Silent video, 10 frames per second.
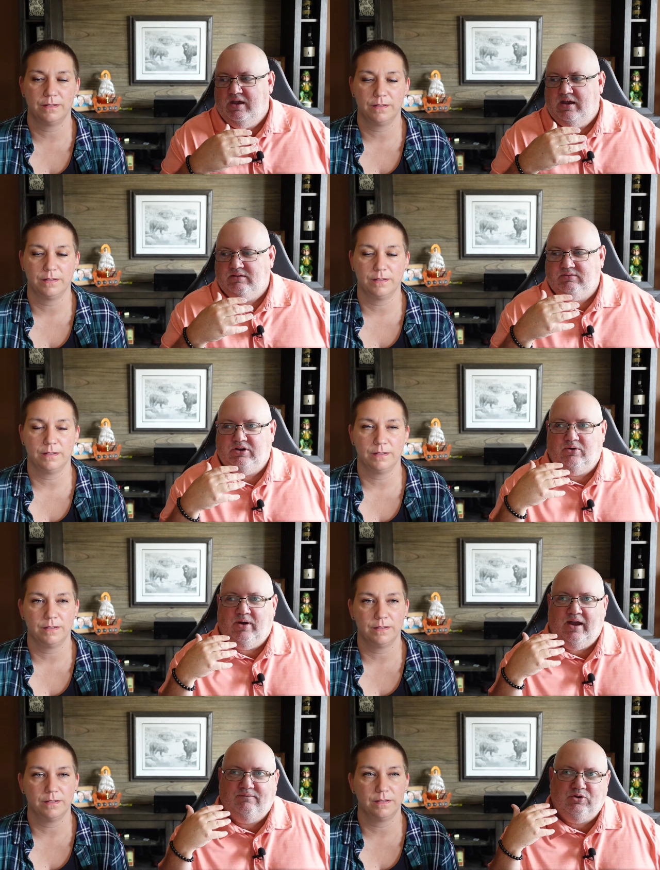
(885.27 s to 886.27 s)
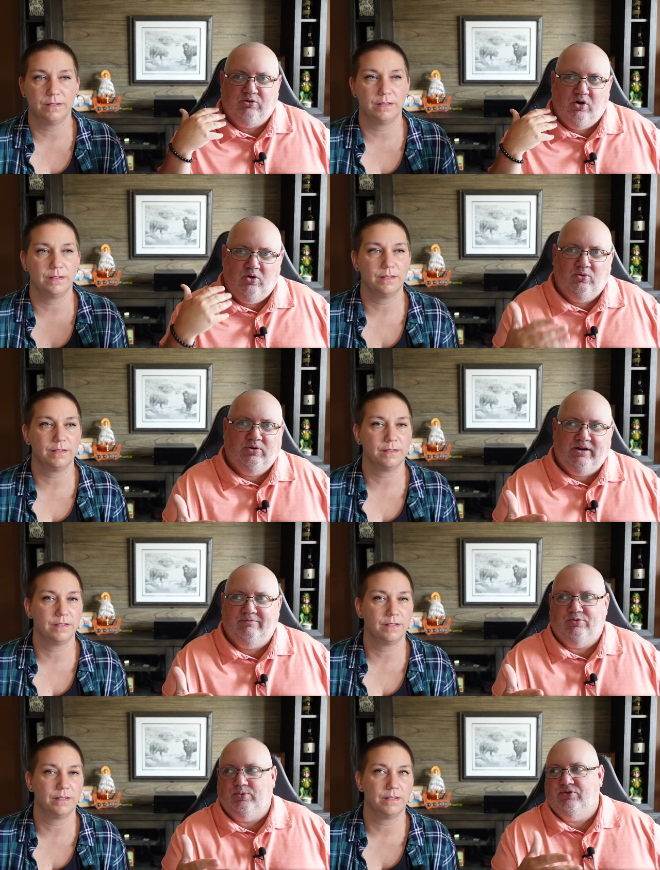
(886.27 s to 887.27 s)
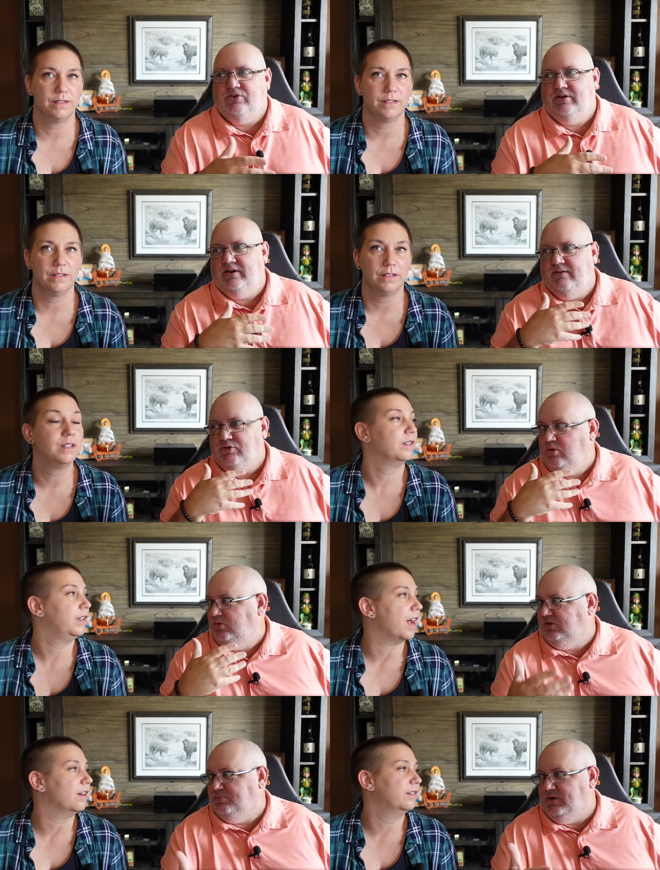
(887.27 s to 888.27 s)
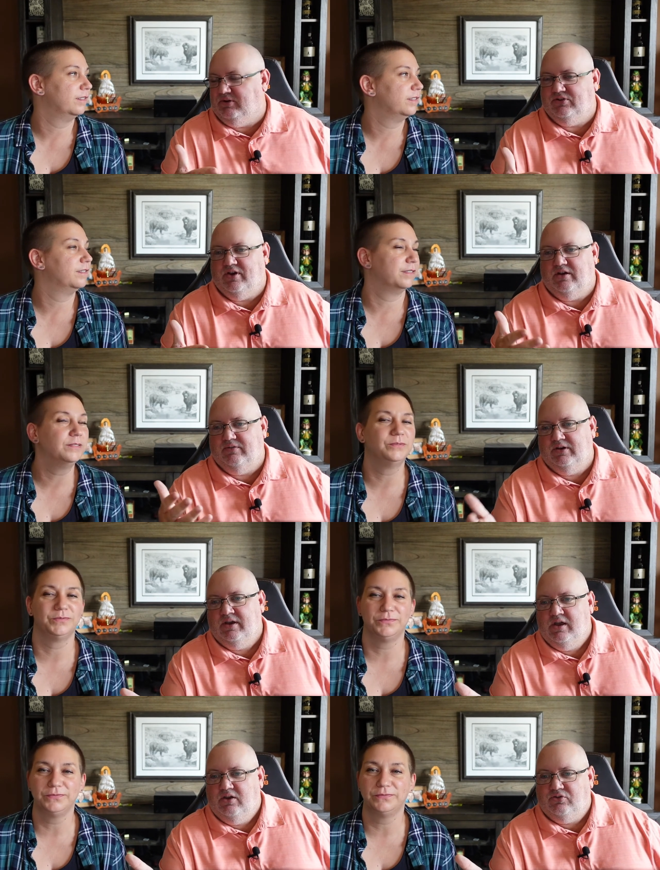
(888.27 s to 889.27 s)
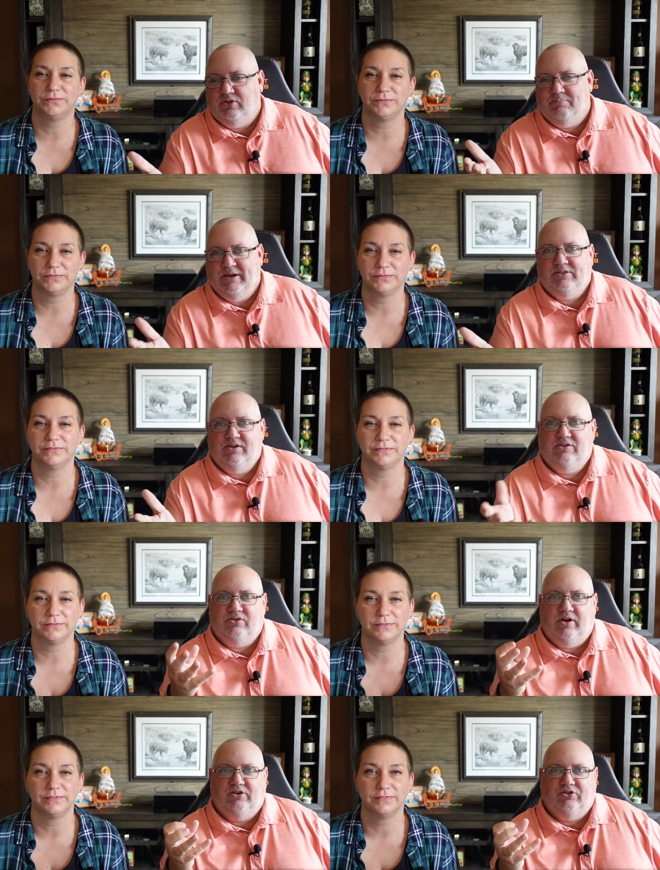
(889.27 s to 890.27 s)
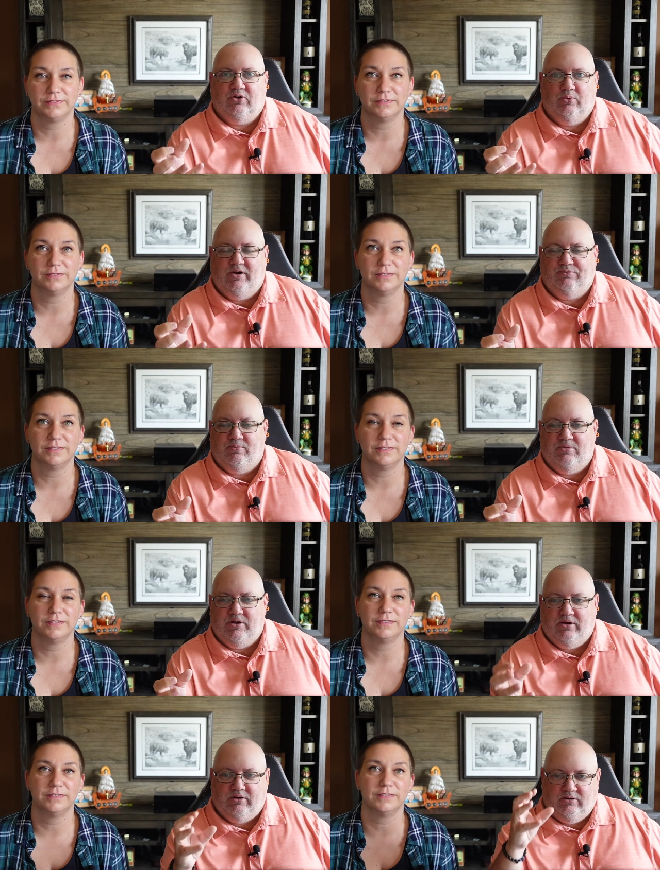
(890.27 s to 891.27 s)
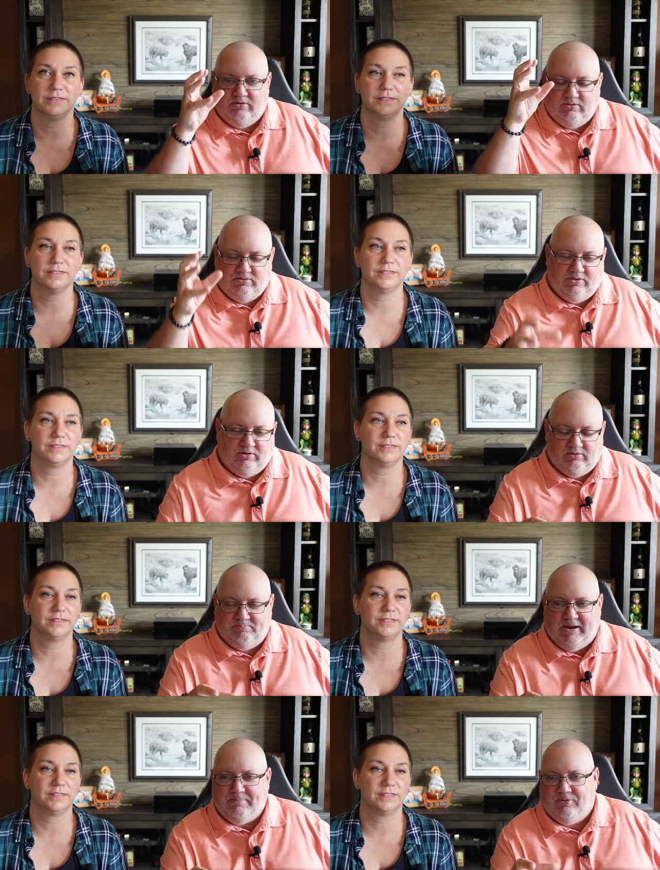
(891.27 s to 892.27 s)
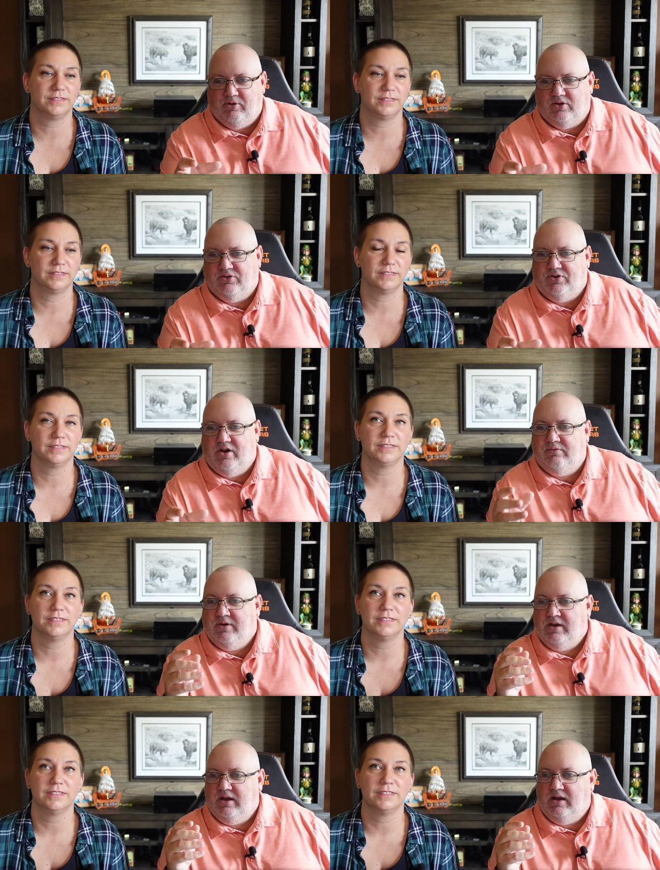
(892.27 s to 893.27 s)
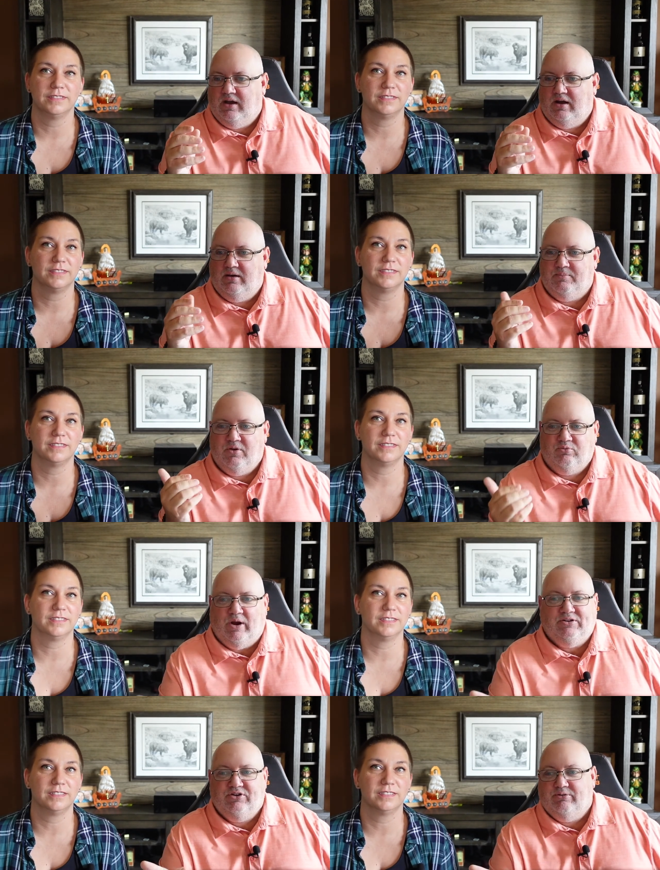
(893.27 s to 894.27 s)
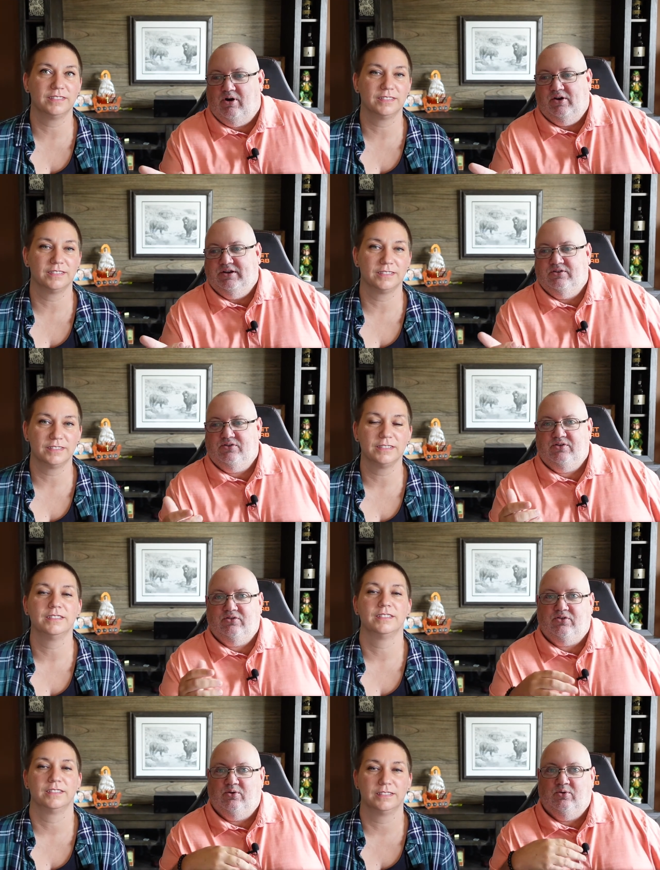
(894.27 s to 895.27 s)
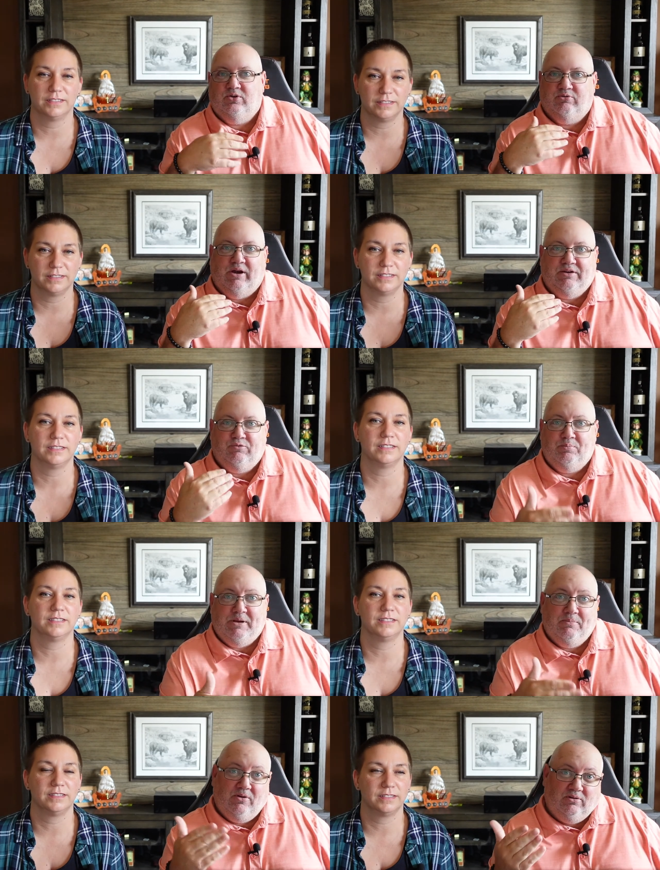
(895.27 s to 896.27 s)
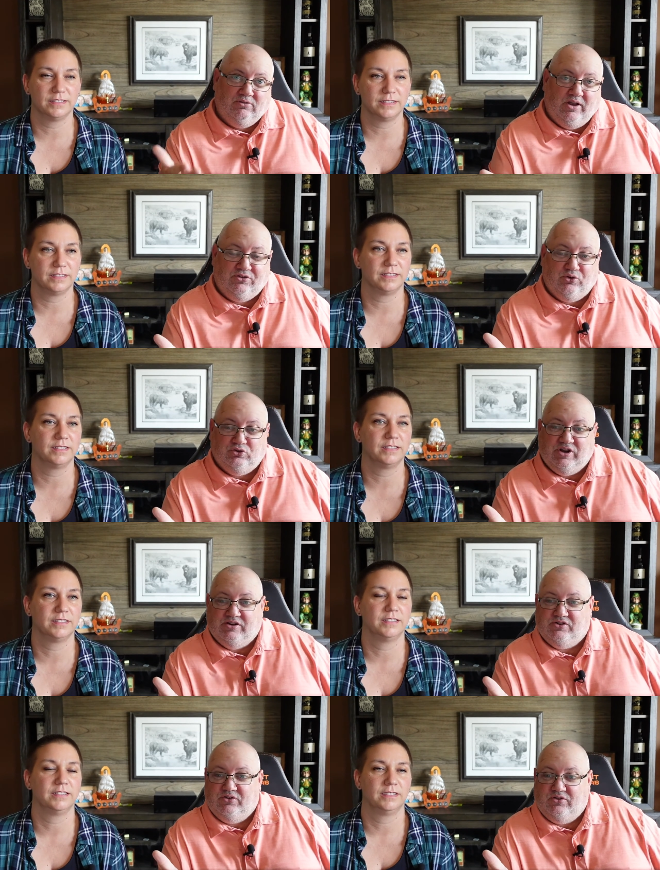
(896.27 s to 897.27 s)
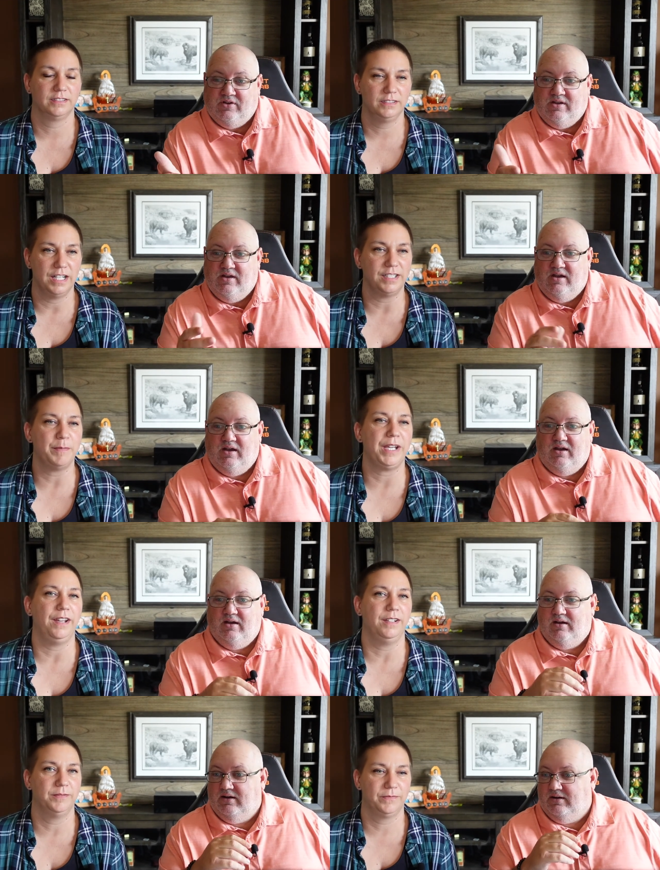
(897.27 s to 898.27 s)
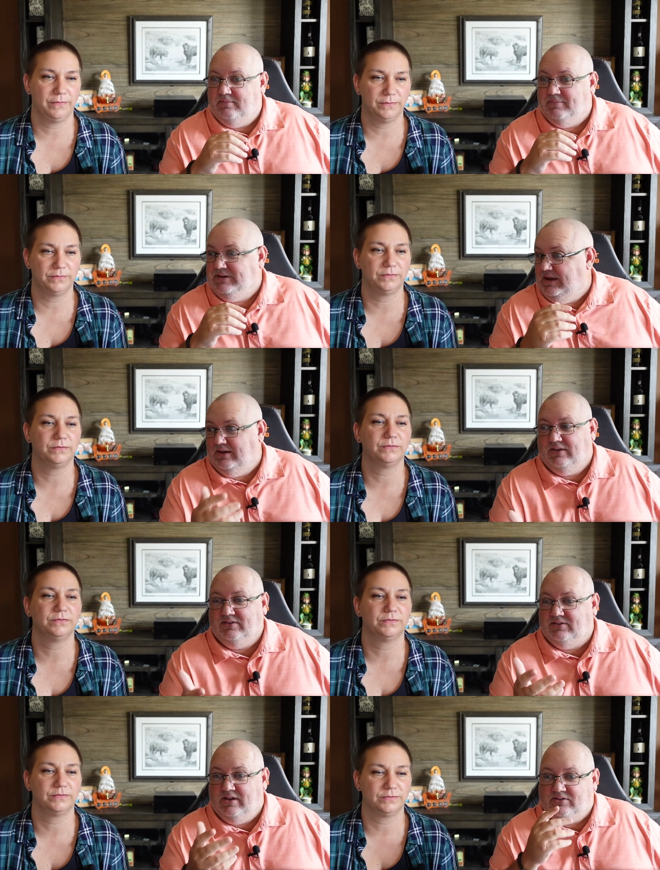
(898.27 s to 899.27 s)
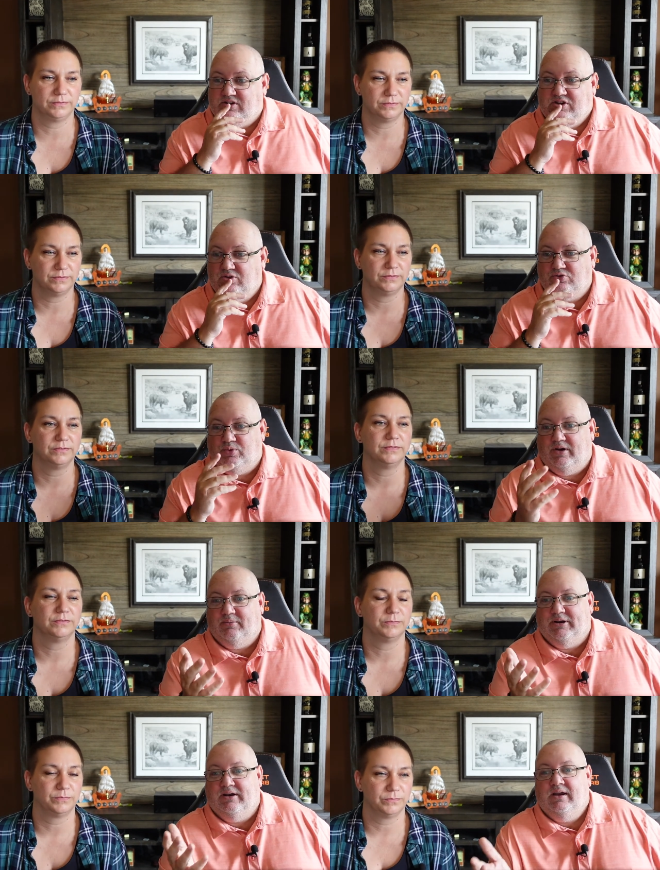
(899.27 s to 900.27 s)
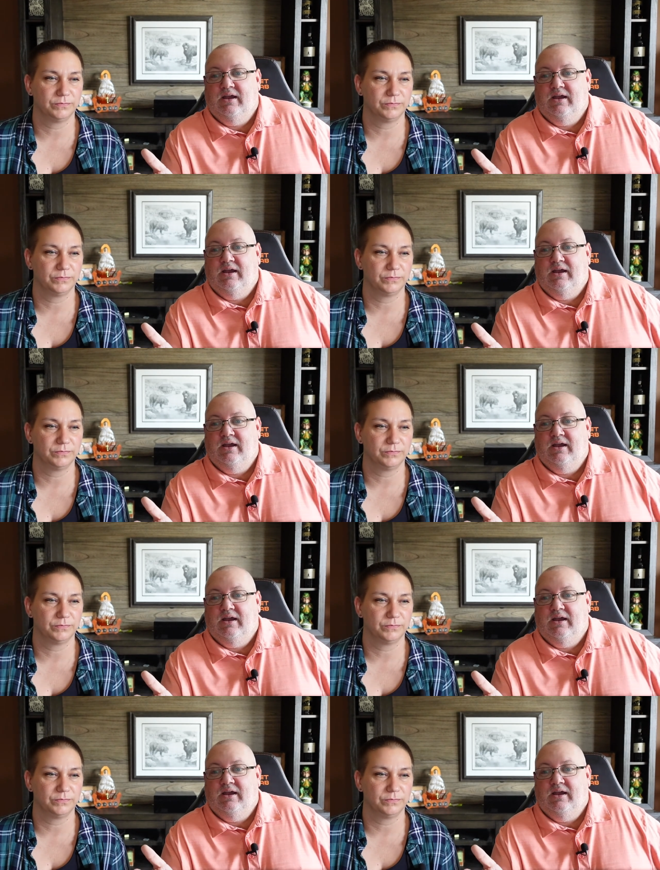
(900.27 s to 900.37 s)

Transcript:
Speaker 1: you know have your own influence in it have your own yeah. experience out of it so the big things that i took away from their their paper on stuff um, write to your audience so you're writing for people not search engines that's a big um, yeah that, that's a huge one i mean